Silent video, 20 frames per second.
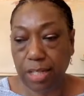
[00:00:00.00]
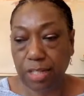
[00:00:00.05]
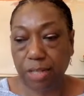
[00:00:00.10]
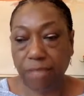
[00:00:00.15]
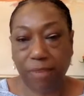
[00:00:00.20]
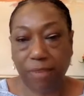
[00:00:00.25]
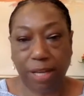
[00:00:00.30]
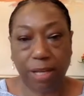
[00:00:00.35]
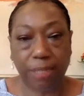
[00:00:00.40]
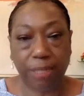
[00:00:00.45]

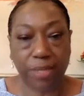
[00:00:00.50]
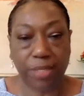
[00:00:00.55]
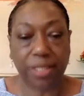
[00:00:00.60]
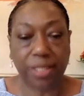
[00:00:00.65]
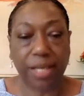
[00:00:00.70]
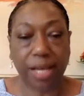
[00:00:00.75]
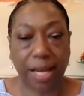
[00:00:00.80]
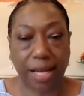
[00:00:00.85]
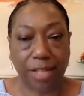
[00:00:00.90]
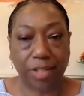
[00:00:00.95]
developed this
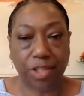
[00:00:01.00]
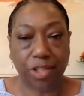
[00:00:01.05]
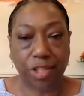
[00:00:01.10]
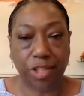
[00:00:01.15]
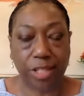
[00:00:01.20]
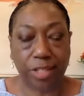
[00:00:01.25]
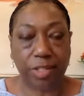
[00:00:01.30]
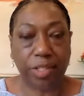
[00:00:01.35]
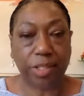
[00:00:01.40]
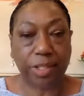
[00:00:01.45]

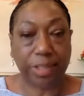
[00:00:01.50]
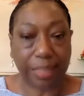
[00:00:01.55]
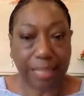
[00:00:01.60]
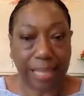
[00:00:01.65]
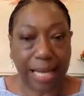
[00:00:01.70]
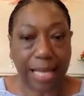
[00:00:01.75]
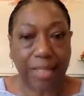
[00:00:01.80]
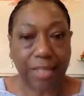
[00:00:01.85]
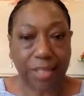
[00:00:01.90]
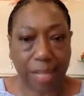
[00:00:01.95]
consciousness, this
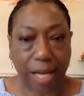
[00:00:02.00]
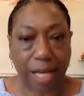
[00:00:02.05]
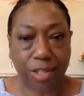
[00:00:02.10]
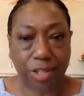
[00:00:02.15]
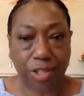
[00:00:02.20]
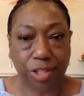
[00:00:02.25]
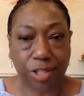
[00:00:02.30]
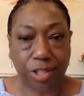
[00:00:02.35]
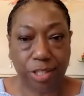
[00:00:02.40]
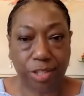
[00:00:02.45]
class
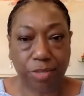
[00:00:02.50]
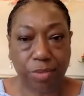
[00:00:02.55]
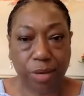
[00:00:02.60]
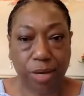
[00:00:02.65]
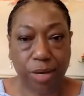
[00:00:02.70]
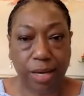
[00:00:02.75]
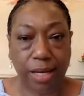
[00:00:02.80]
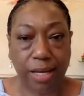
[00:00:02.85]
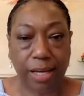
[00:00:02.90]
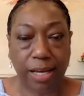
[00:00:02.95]
consciousness,
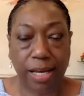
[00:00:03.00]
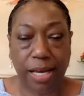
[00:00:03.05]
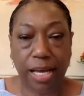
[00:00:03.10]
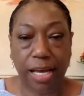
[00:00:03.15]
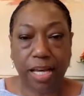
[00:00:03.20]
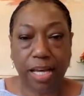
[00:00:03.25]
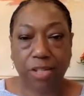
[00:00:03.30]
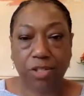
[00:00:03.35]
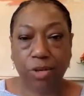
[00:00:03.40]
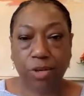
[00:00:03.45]
right?
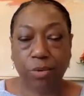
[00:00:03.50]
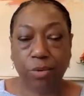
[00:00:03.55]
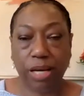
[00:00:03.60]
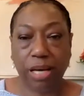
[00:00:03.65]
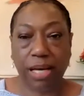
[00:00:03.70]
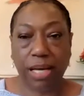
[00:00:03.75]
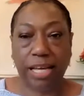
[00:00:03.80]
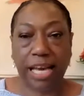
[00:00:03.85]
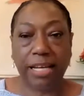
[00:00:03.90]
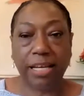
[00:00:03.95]
So,
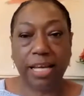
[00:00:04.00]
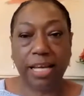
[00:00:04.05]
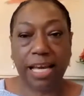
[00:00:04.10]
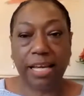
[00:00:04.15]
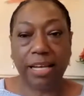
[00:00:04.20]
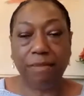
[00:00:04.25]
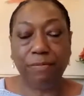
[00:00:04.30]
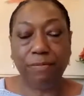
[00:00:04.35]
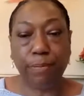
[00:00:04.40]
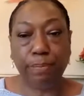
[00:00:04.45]
and
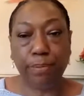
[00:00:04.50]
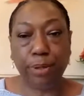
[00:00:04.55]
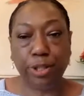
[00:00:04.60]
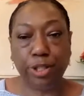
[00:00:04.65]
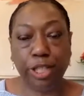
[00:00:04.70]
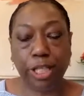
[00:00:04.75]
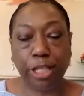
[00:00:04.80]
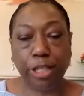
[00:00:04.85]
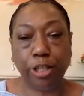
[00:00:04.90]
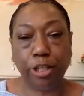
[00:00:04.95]
a
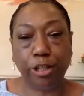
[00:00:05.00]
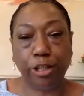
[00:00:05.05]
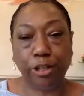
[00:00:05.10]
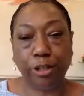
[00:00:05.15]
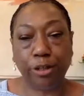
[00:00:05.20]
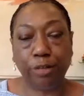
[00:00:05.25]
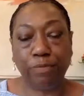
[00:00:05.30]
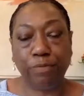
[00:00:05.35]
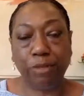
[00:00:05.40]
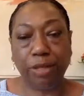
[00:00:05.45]

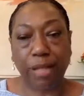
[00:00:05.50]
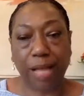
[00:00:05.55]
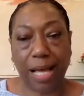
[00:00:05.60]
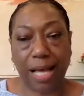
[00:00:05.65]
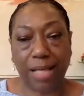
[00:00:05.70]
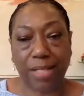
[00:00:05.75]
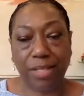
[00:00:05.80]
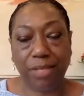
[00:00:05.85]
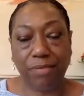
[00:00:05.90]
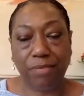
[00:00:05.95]
particular
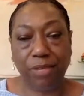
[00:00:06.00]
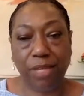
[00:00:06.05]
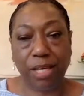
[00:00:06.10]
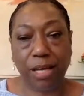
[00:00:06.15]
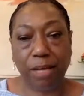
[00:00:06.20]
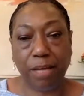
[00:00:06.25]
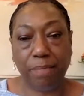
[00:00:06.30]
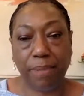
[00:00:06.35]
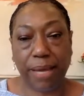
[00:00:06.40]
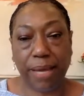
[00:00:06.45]
philosophy
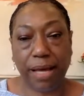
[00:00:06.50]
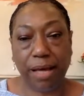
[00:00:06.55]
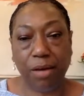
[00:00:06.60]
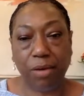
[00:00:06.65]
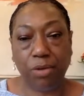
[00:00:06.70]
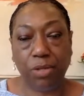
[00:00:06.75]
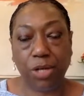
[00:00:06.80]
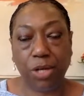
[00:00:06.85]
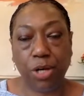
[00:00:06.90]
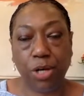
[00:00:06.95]

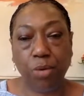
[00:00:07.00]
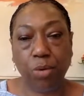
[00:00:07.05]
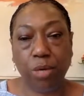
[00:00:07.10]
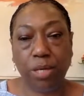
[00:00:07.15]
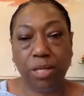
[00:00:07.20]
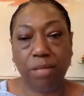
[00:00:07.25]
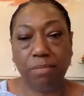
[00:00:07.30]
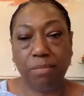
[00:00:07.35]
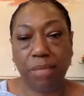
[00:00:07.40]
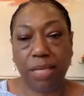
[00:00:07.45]
about what
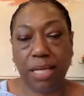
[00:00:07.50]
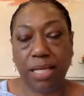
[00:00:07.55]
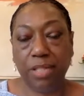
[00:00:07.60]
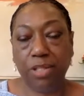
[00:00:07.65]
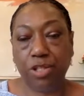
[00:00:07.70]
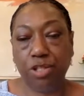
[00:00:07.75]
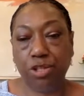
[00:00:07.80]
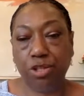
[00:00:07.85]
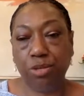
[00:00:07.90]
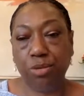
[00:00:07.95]
it means
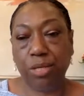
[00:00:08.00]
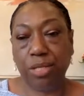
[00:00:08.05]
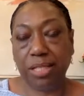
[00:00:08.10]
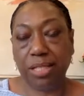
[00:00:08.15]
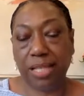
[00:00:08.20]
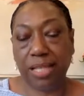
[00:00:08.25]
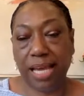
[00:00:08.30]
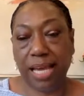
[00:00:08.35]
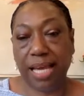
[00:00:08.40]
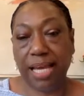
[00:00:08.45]
to
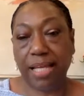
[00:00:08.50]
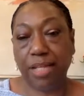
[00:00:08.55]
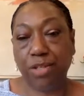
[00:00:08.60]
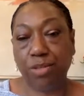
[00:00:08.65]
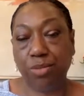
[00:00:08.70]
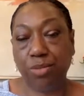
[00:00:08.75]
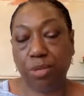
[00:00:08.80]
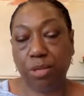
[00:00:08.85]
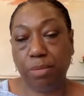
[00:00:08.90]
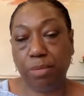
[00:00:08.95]
engage
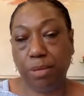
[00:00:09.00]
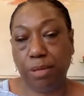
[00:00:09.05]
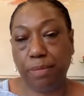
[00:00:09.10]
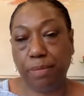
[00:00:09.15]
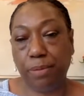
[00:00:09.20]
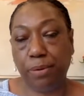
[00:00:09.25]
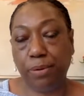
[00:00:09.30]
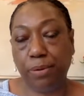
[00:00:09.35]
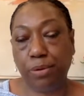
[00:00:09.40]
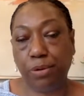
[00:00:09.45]
with
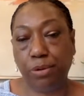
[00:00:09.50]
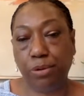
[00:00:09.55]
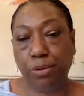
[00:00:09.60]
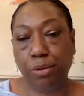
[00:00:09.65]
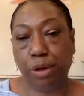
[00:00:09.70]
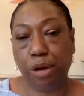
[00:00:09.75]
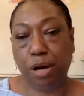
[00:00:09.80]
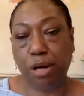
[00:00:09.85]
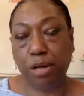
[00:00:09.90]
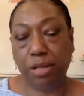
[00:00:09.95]
people who
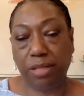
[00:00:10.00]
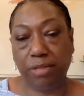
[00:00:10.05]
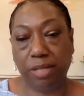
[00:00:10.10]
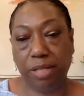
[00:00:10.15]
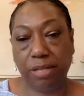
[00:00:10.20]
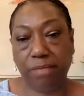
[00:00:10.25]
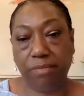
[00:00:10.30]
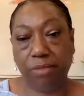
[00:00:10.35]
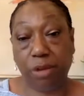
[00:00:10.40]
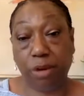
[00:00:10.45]
are living
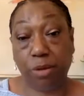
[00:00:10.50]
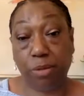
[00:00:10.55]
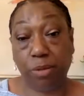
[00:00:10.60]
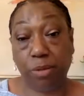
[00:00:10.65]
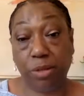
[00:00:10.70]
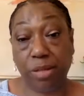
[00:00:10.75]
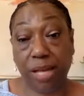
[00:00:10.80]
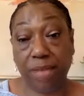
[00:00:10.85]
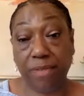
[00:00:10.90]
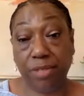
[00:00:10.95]
in vulnerable
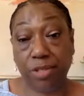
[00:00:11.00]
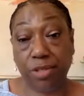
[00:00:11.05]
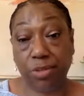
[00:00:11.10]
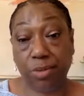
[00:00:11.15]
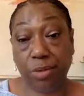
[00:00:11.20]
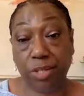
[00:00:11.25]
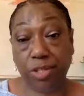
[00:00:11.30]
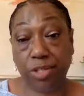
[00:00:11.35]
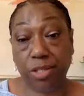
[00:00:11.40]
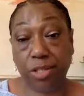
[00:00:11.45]
life
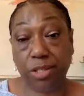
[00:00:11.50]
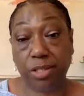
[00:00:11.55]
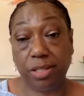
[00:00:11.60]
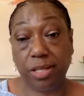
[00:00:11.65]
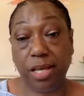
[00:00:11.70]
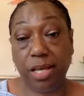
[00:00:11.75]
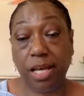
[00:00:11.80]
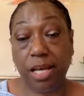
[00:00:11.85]
situations.